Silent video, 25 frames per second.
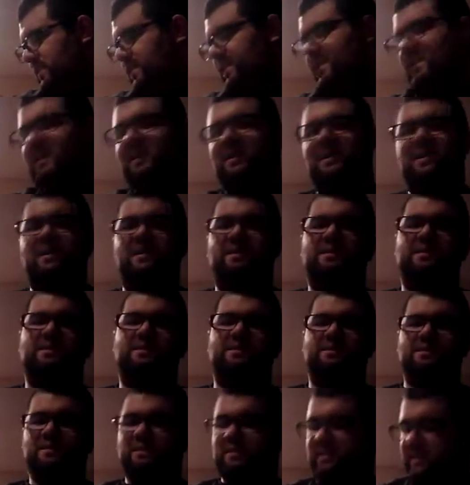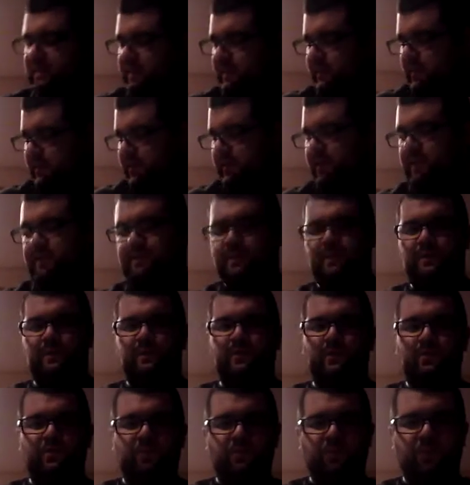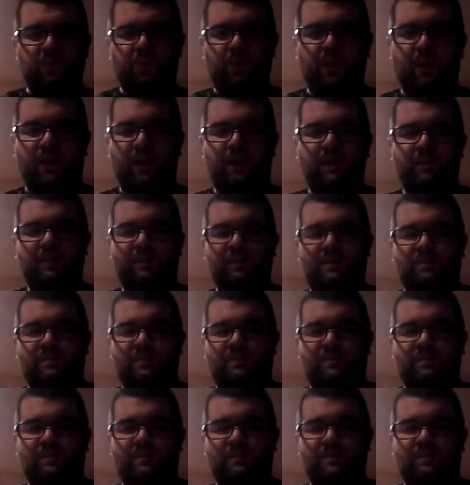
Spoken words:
I think I got a lot to do through that.